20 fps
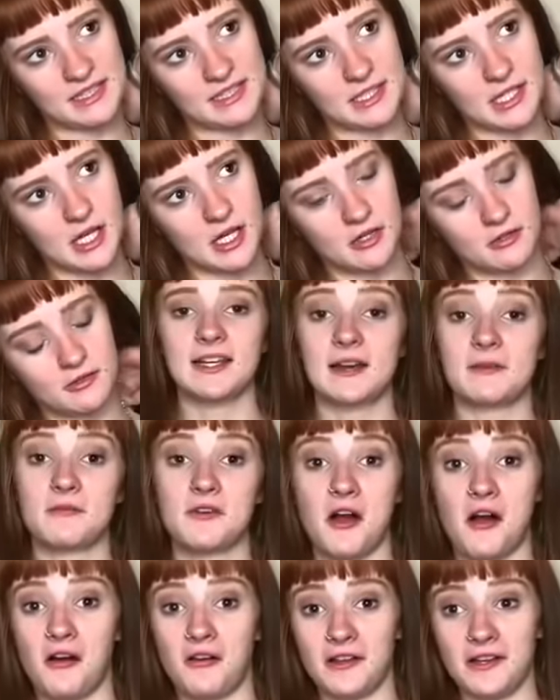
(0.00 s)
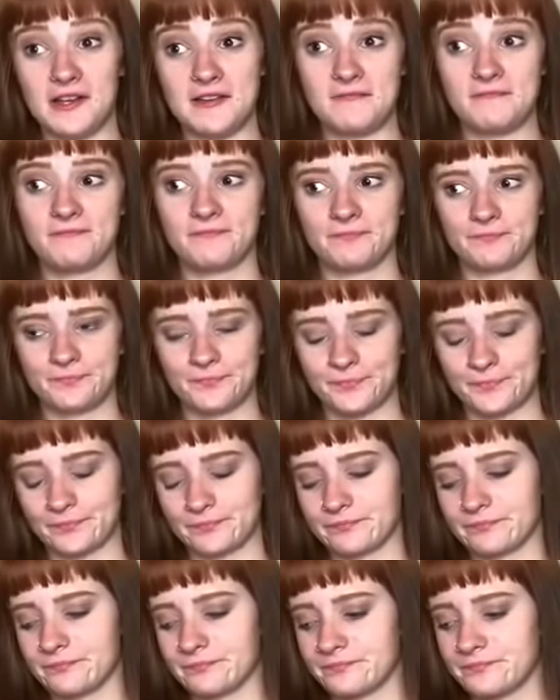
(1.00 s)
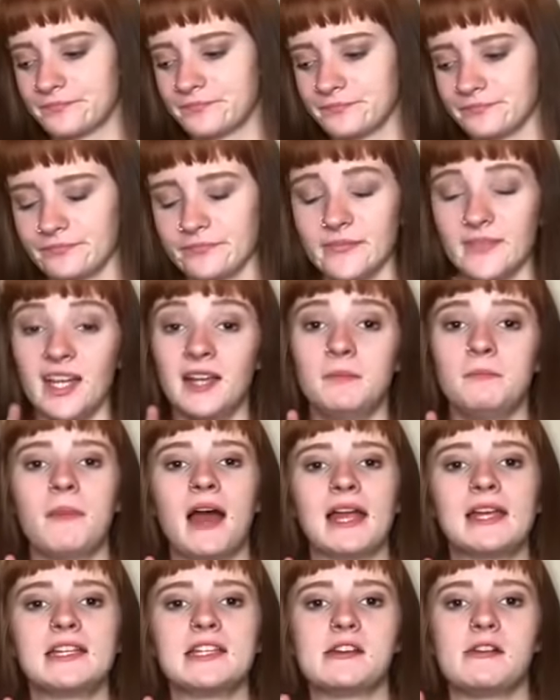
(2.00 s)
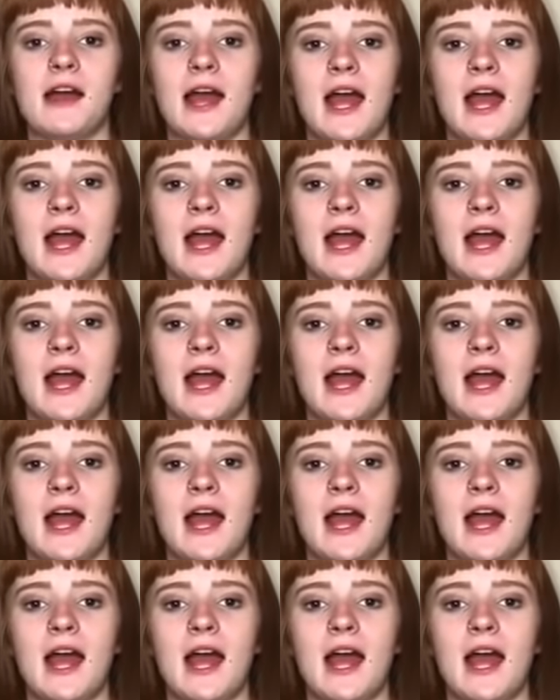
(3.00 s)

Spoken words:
episode. Yeah. I think I'm calling him. And mind you,